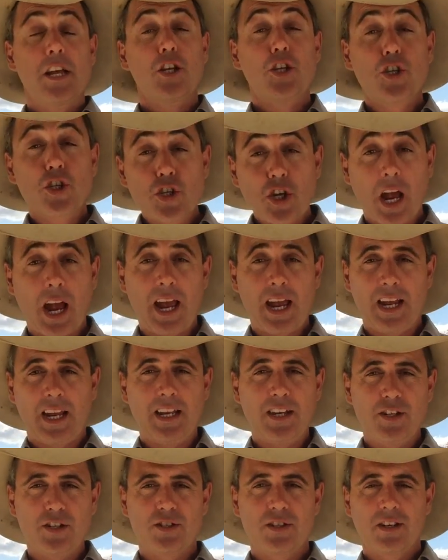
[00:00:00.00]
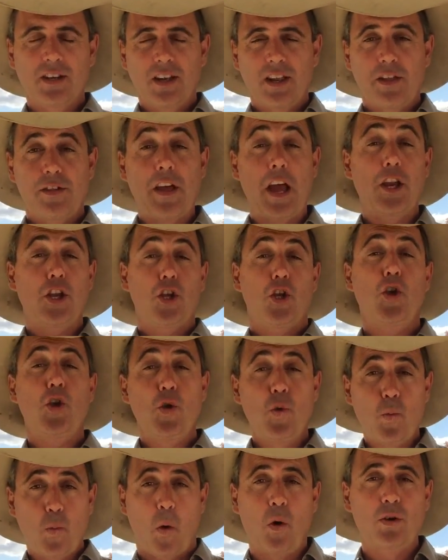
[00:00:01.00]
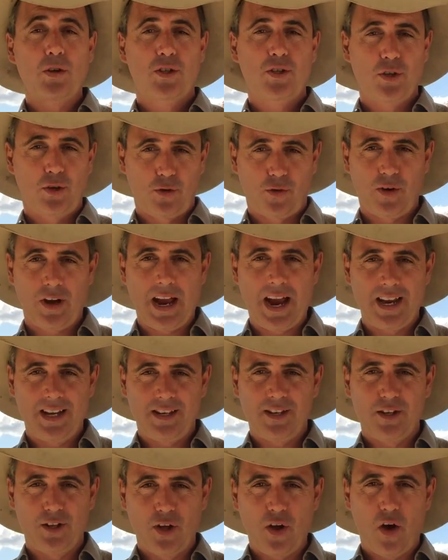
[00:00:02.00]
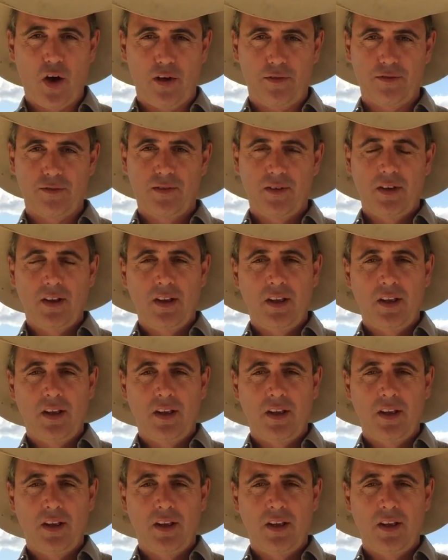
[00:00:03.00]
Change that you want to create in your life.